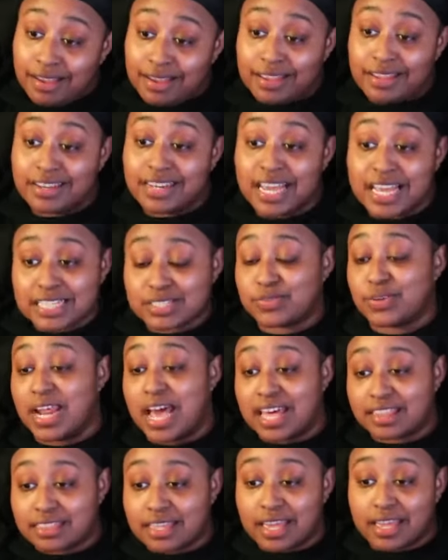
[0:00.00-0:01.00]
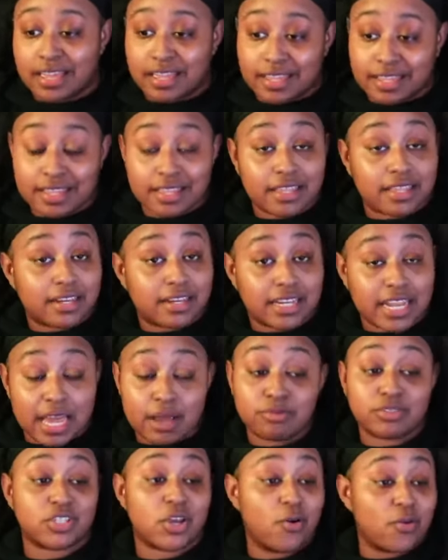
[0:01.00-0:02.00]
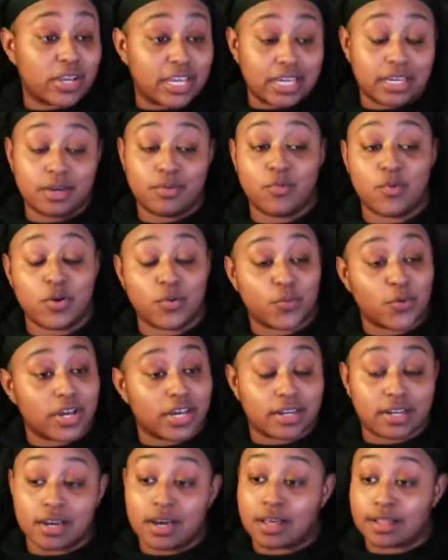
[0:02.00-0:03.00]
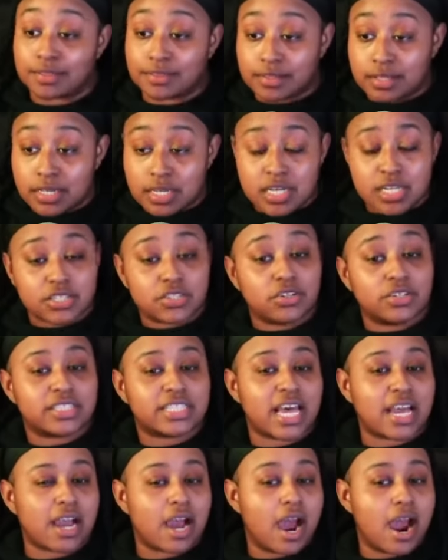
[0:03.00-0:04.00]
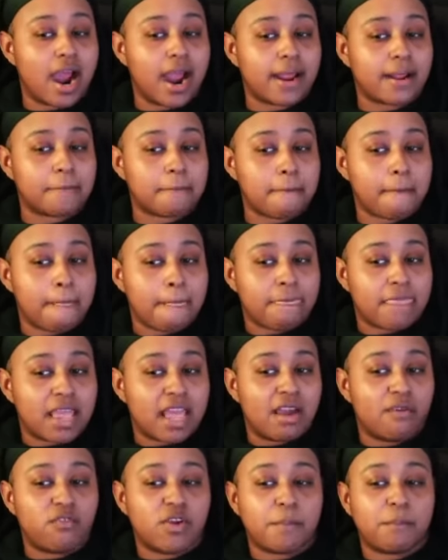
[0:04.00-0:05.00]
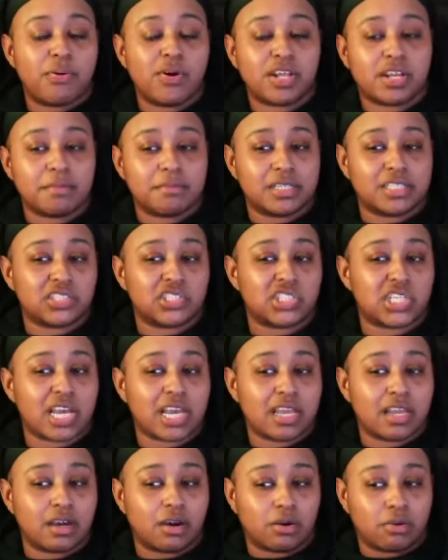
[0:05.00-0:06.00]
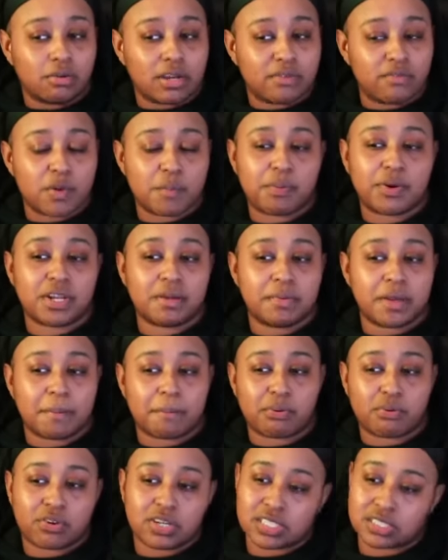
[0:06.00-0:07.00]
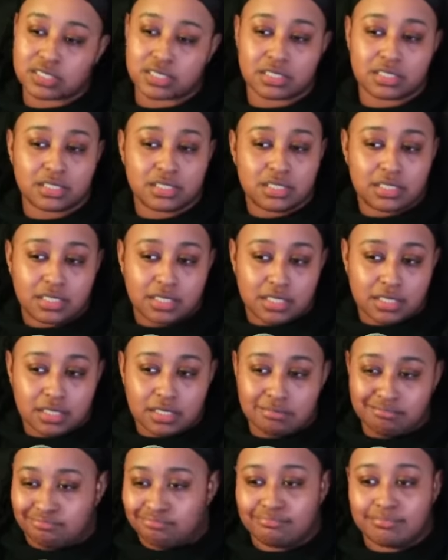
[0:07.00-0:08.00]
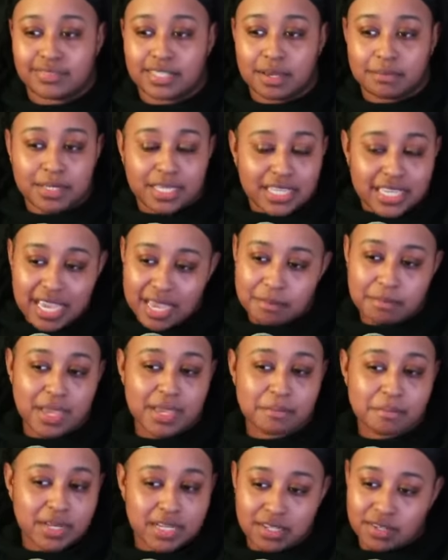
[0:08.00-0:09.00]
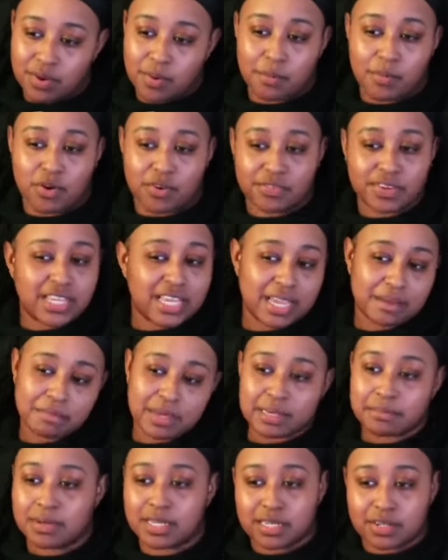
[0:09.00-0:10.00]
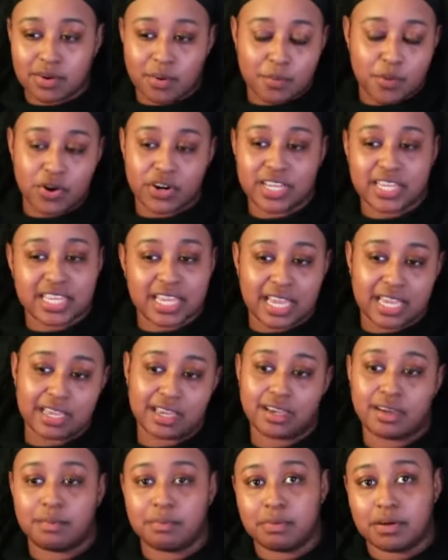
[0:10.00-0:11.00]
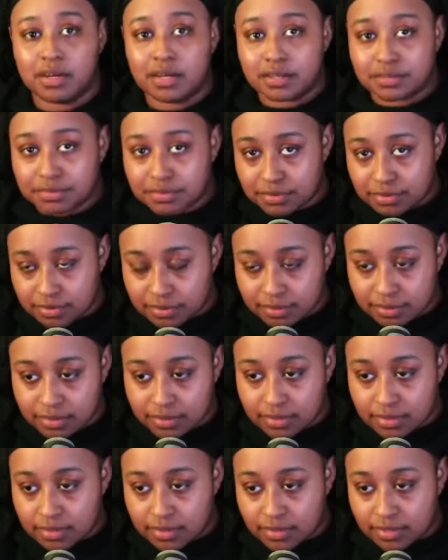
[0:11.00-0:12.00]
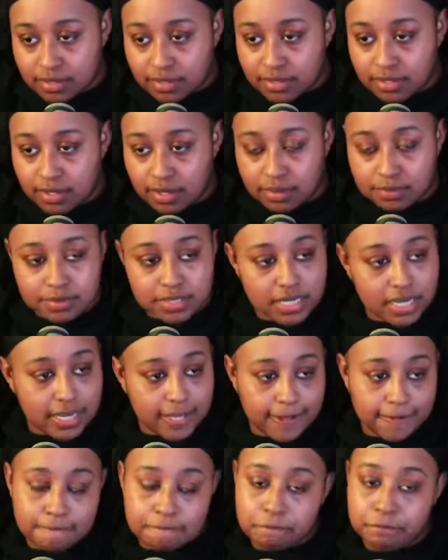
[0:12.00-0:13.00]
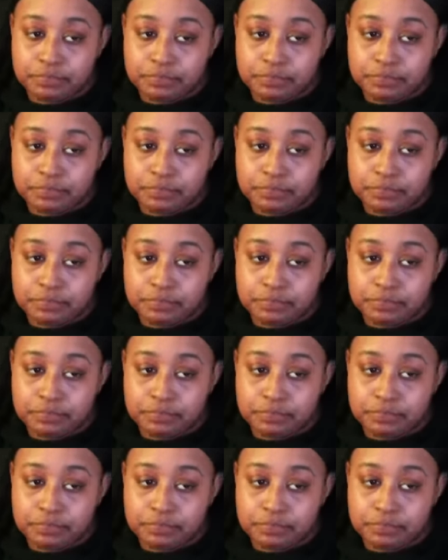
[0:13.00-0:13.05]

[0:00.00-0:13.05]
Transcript: That's what I think. They was going to get him one way or the other. So it's like, all right, if we put him in jail, if we put him in prison, I mean, he can't make money no more. If he can't make money no more, he can't help us. You know what I'm saying?